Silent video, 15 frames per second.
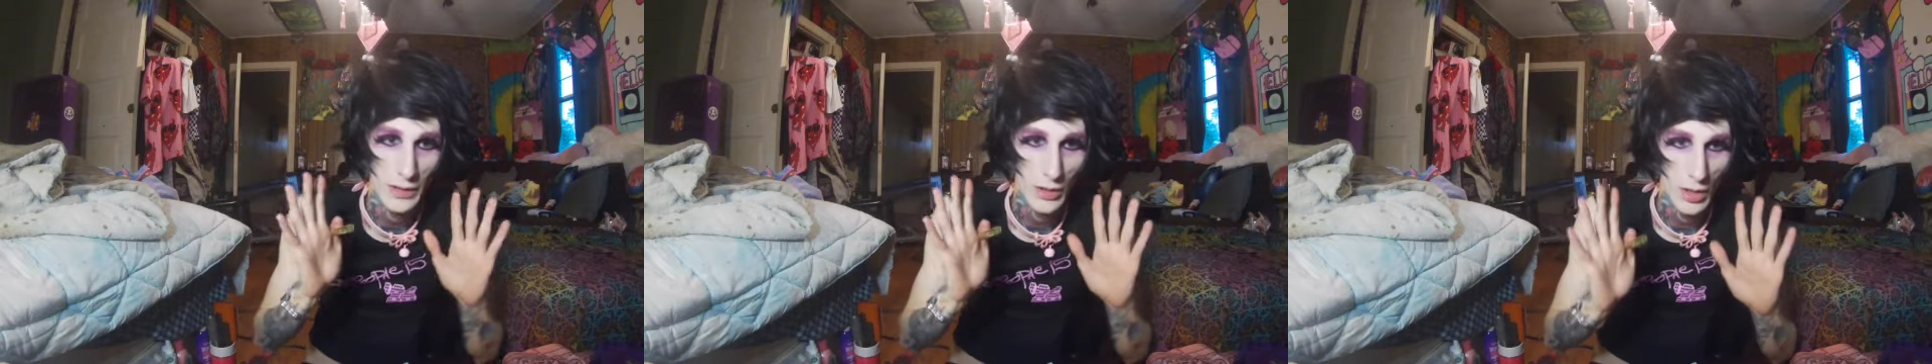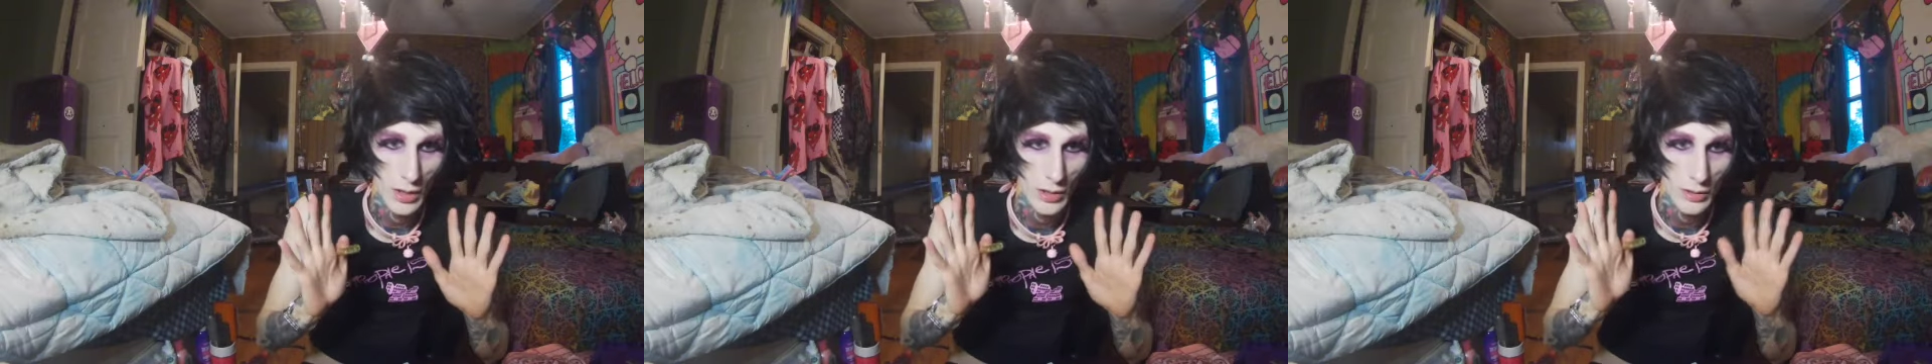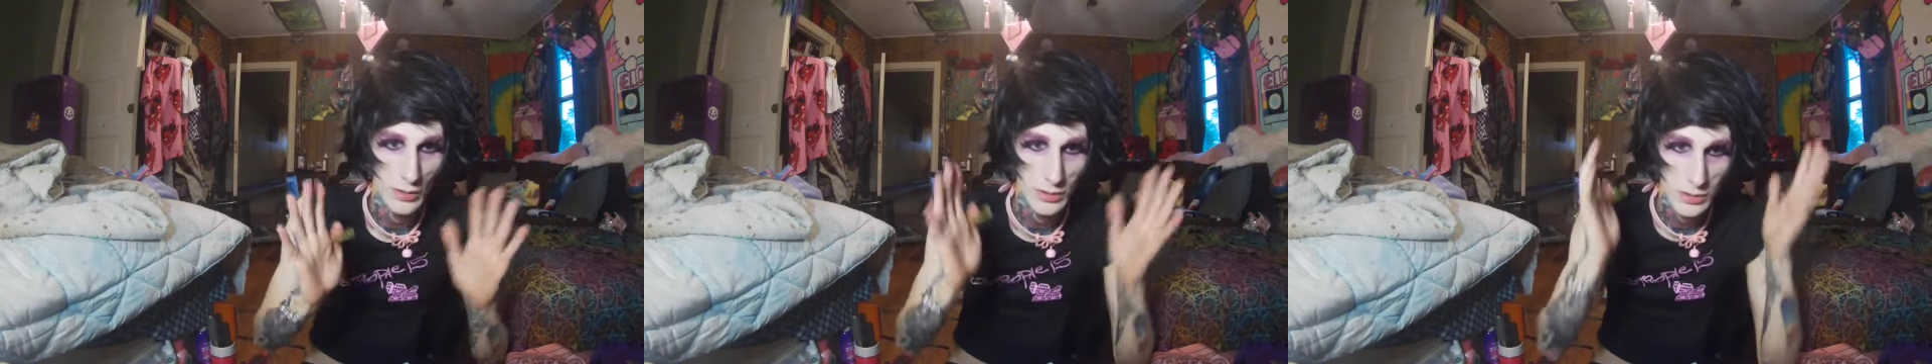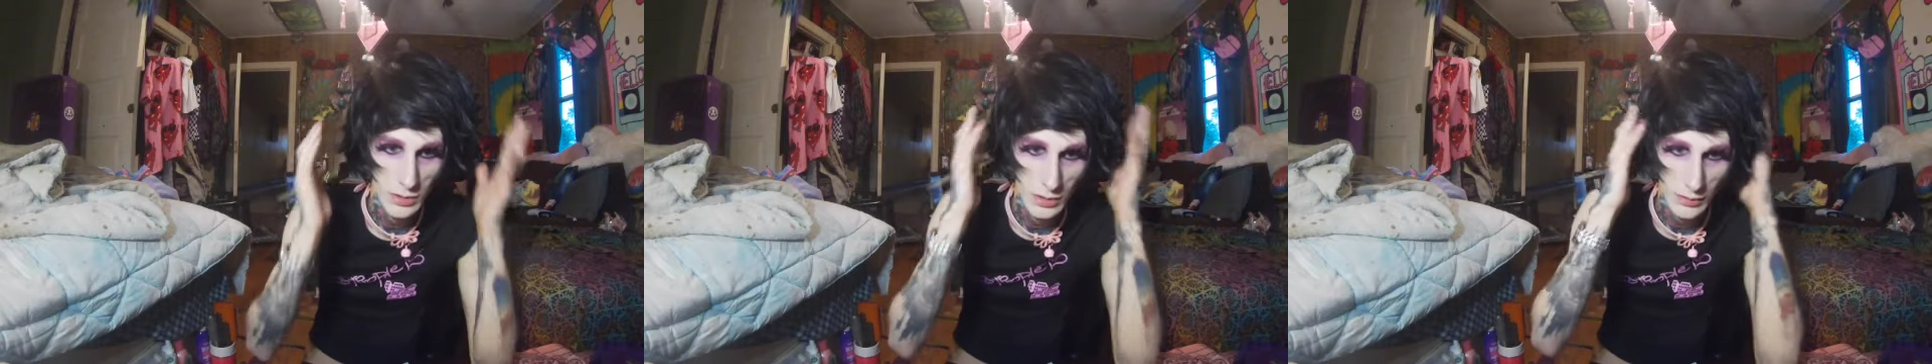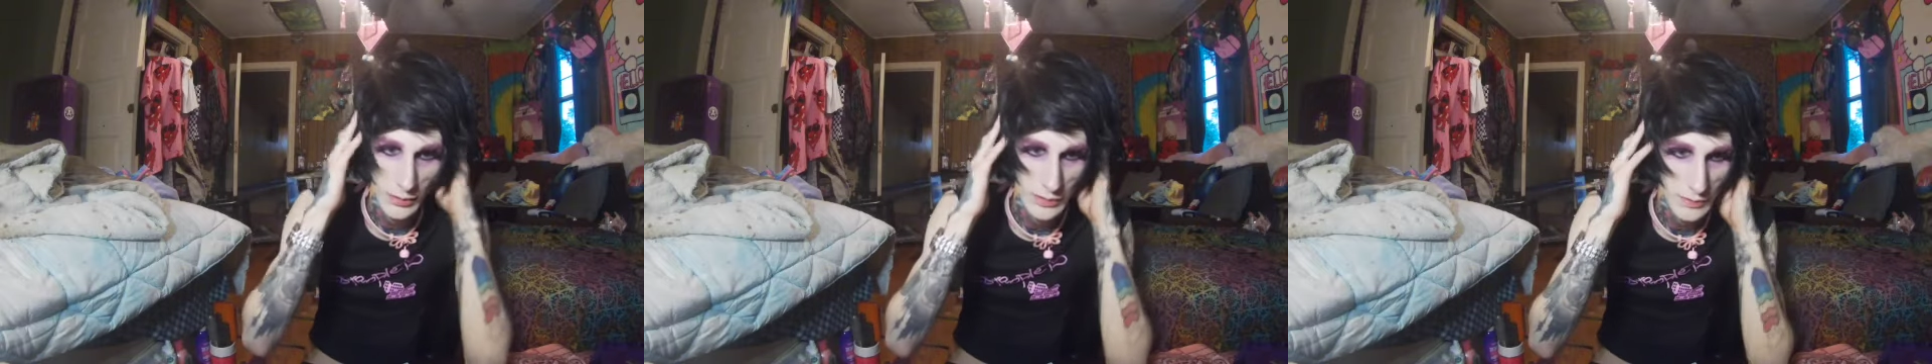I
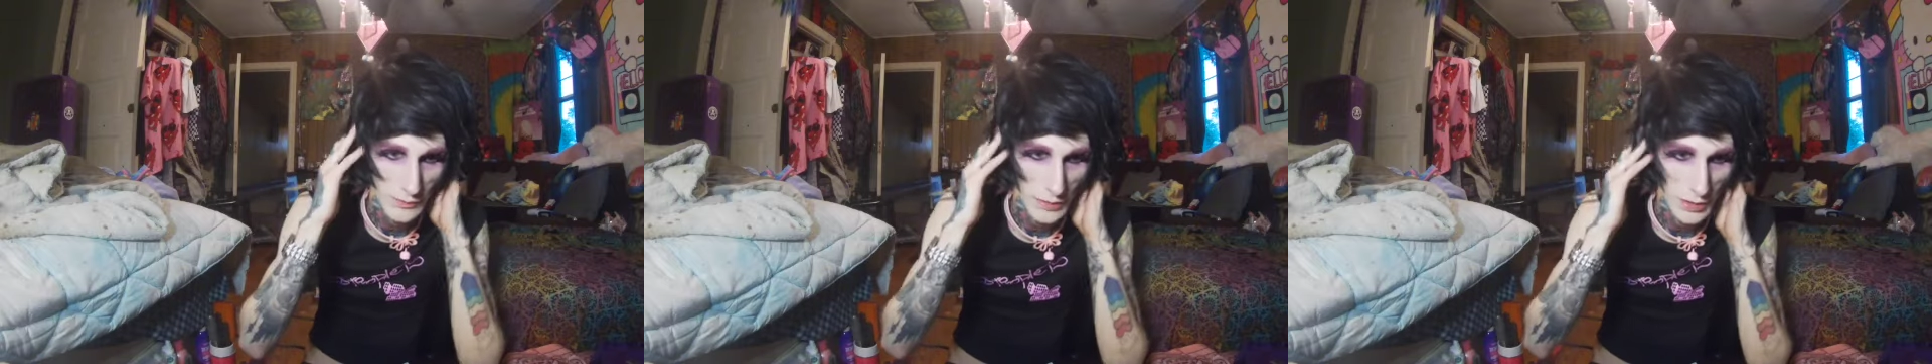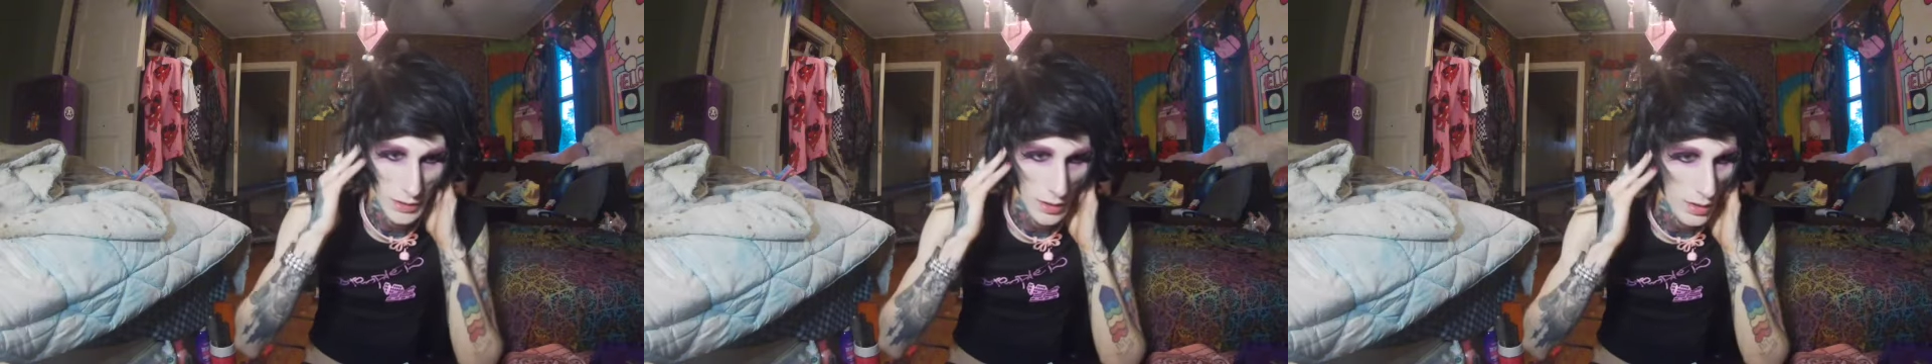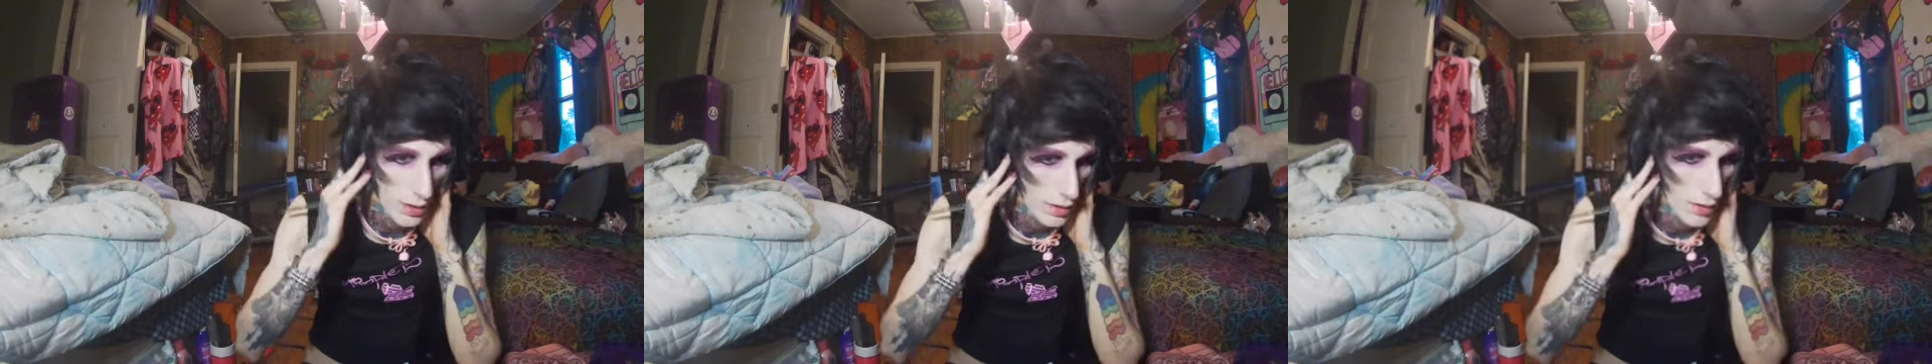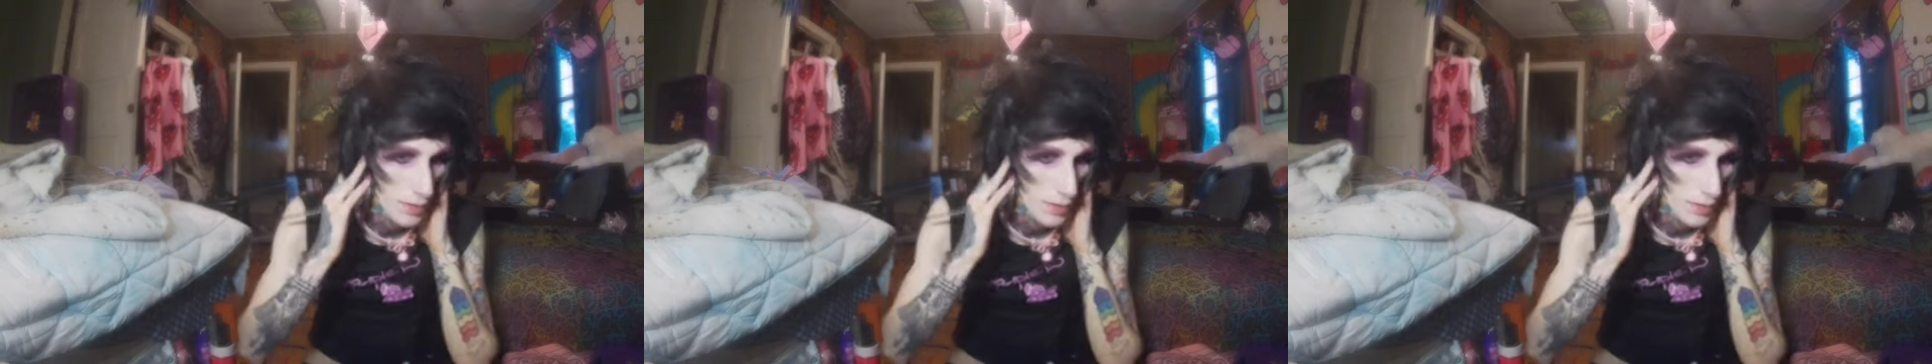can't. That's me.